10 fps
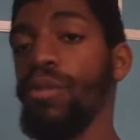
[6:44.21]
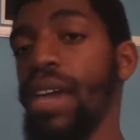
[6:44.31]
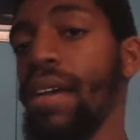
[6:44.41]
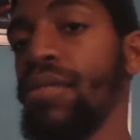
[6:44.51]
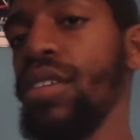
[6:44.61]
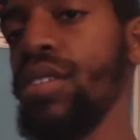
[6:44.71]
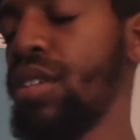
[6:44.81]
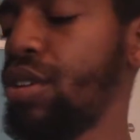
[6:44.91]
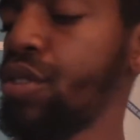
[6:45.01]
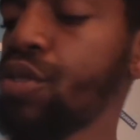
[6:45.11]
we have these
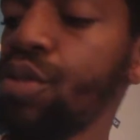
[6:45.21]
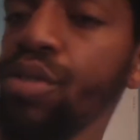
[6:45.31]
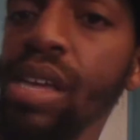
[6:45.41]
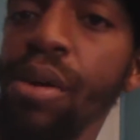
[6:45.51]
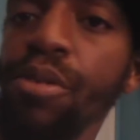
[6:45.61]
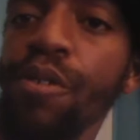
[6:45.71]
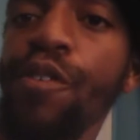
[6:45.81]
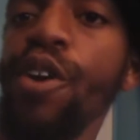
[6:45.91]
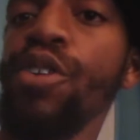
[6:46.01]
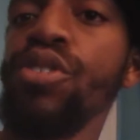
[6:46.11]
little screws I was
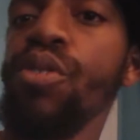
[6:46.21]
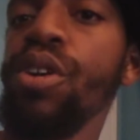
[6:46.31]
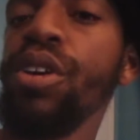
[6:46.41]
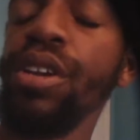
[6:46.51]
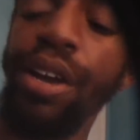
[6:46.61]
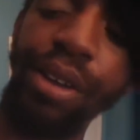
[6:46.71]
referring to earlier.